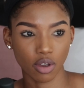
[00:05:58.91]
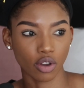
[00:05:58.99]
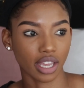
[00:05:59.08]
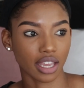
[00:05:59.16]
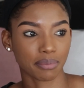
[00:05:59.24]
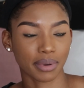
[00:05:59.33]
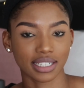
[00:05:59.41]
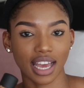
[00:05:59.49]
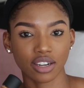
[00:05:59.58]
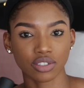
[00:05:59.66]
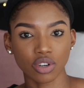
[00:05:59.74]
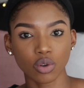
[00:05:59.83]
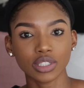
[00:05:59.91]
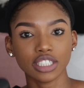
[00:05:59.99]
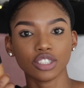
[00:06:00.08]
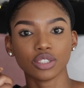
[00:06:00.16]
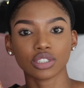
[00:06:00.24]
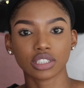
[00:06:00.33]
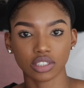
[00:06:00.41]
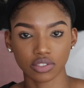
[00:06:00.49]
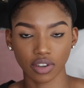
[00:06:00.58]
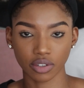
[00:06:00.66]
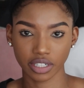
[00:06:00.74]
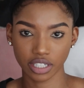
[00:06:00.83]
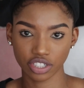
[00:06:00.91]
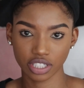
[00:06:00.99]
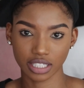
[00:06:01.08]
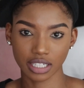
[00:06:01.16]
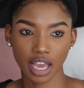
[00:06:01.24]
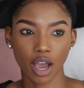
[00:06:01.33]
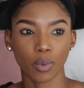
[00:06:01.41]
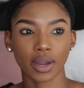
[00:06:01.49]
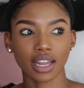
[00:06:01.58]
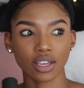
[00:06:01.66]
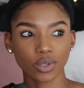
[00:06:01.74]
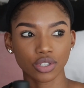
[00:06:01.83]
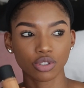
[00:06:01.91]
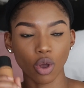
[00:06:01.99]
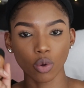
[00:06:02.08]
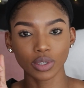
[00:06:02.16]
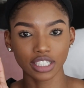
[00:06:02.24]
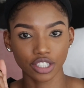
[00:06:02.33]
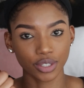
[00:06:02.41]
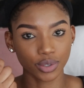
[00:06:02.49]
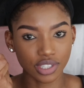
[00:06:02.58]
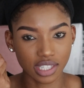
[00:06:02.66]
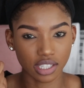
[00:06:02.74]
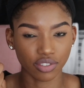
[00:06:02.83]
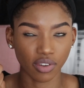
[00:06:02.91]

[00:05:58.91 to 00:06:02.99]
Okay, but I don't only use this foundation. When I used to only use this